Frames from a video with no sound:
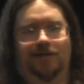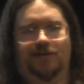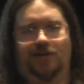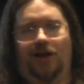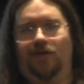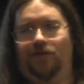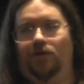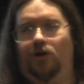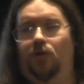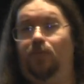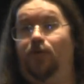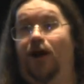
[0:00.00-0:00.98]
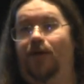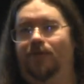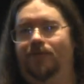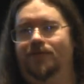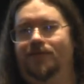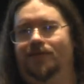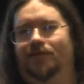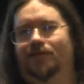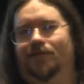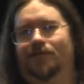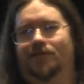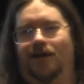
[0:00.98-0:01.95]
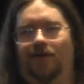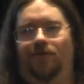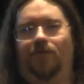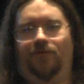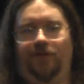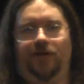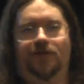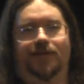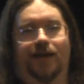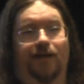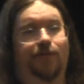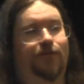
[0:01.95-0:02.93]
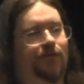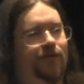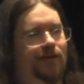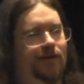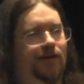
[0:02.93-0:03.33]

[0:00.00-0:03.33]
solve your own problems, solve them for yourself,